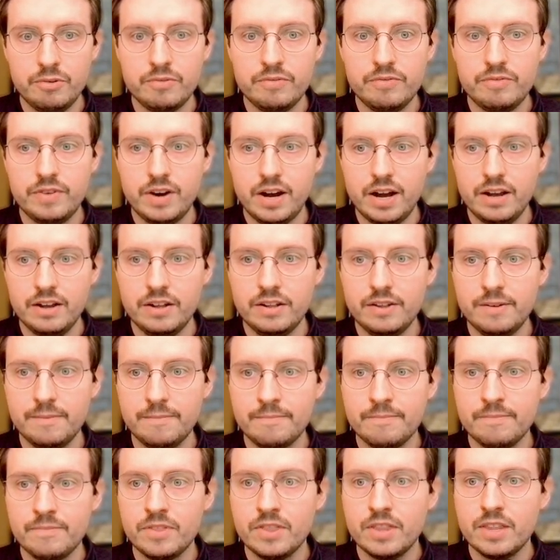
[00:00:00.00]
file
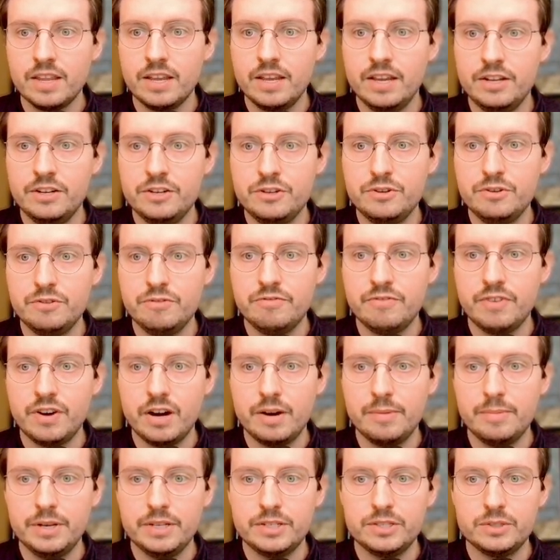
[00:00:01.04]
into
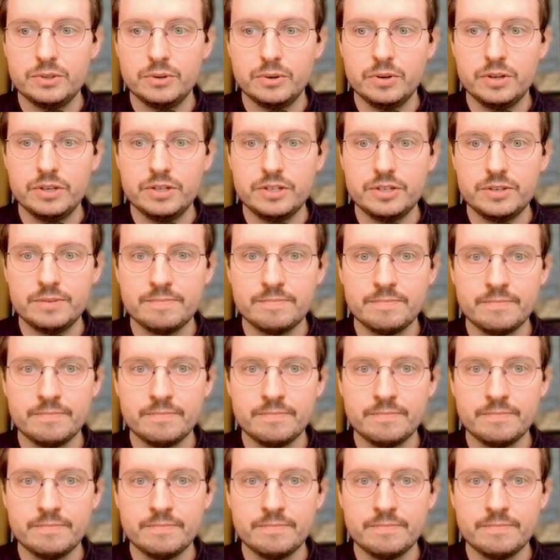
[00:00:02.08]
Firebase storage.